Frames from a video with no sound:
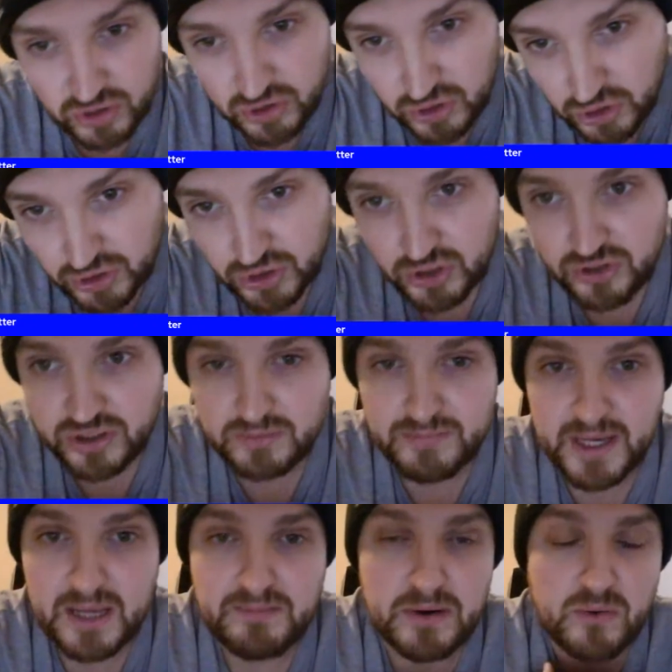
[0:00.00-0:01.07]
good news to
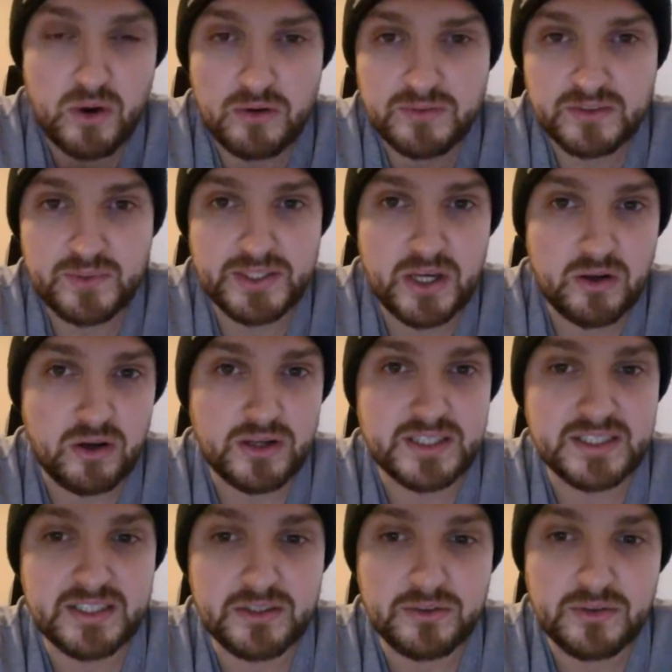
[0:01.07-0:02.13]
me, but obviously we don't like
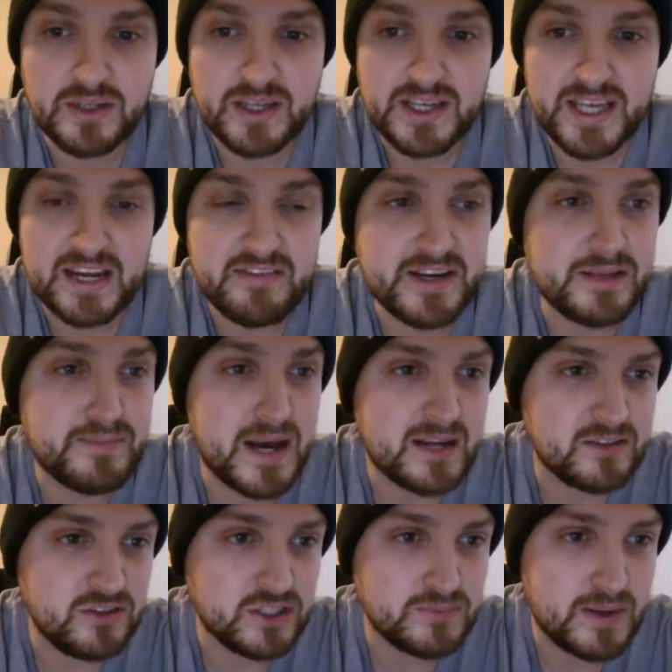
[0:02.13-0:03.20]
to hear any bad
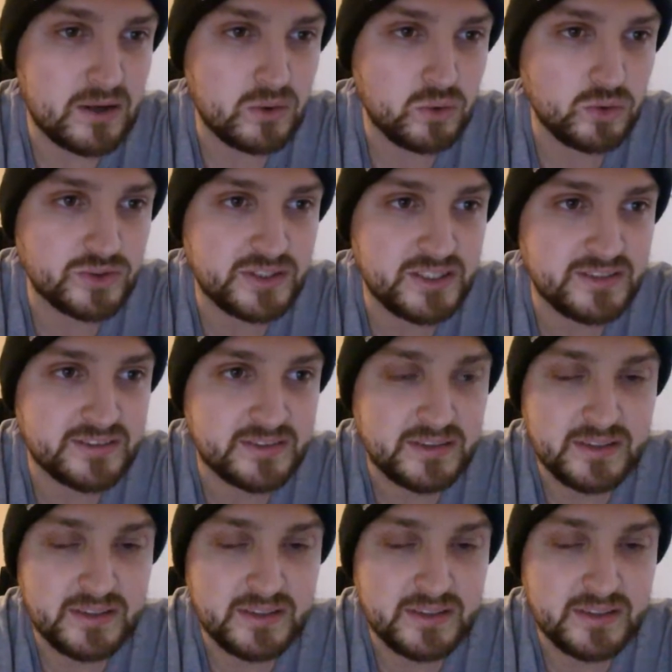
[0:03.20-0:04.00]
news about horses.